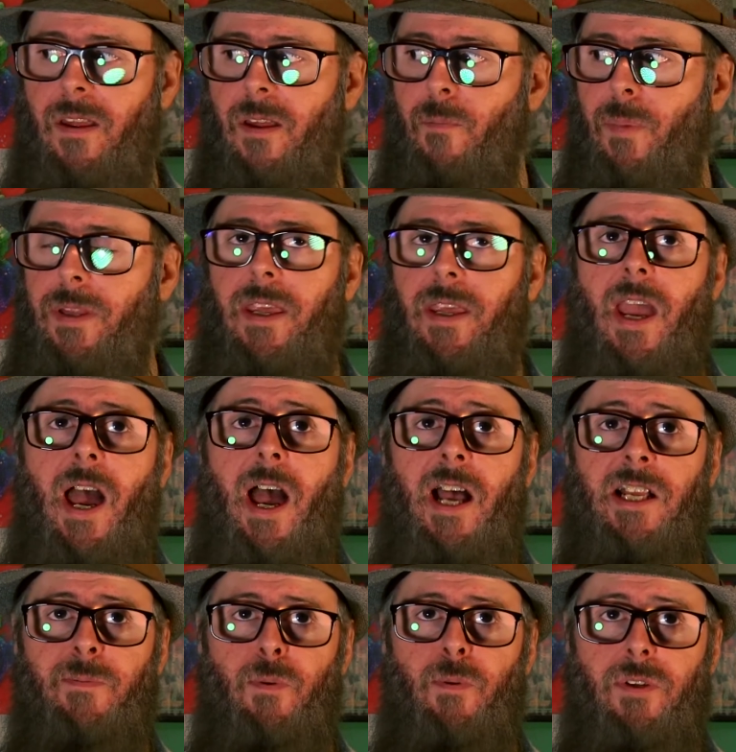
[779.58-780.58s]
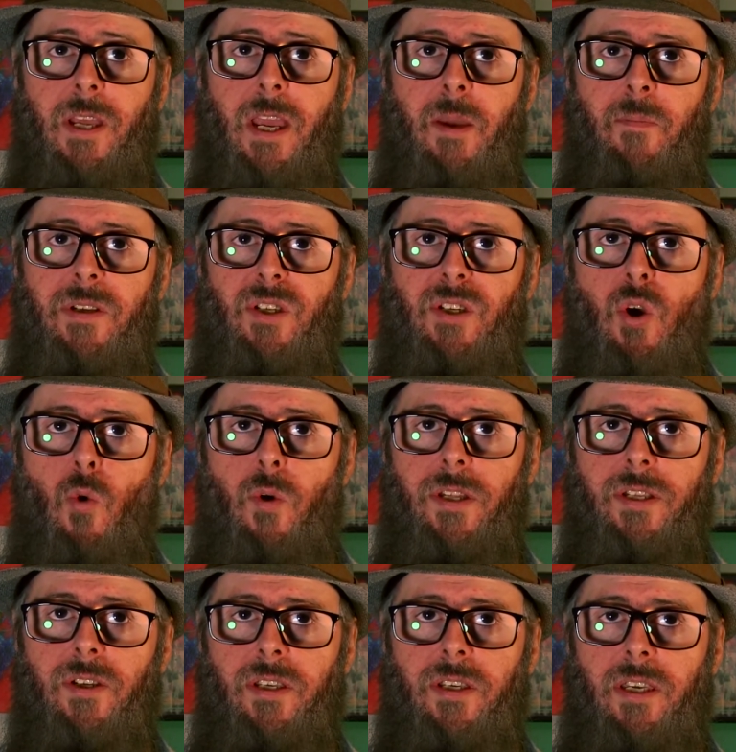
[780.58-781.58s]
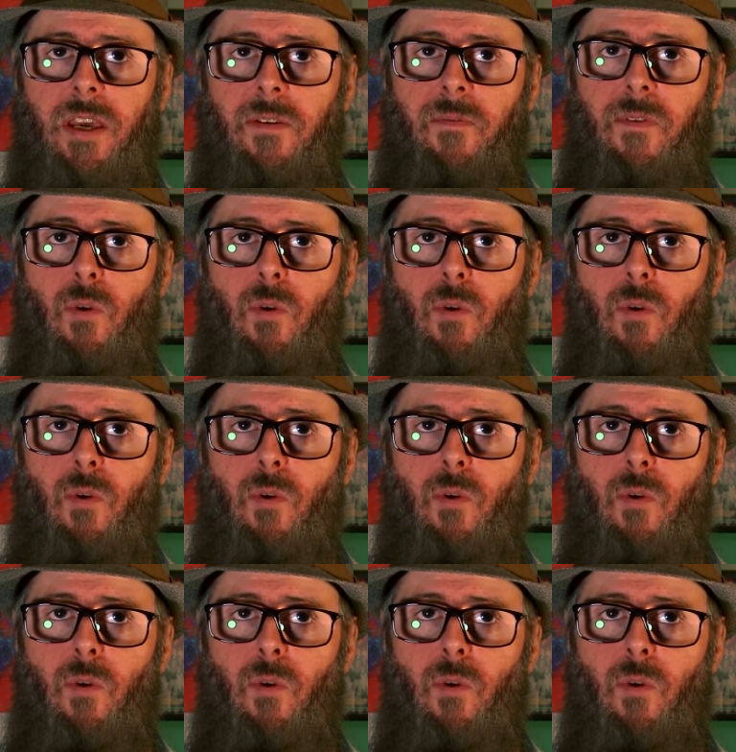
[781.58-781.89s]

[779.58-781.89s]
But the aspartame is going to give